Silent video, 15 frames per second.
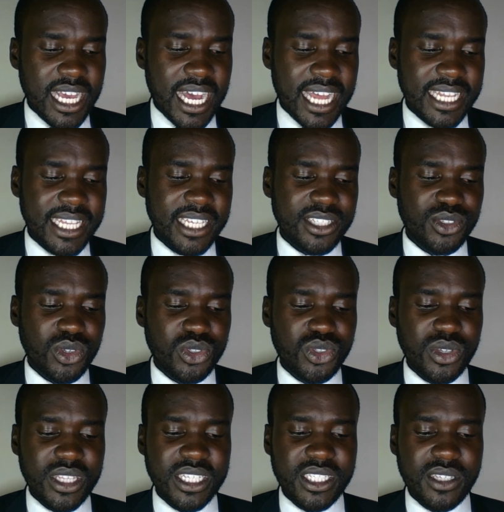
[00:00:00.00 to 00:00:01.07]
and there's
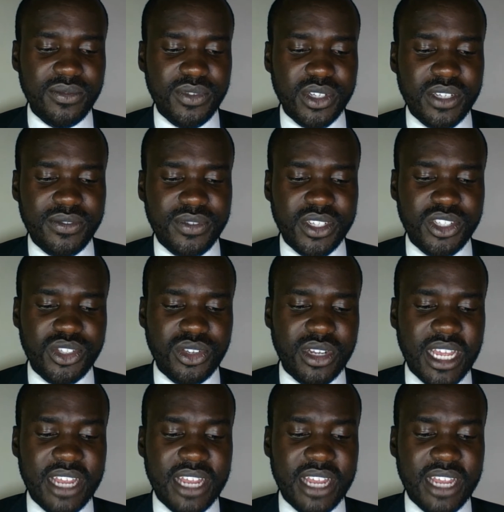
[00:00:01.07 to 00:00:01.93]
also the Civil Division.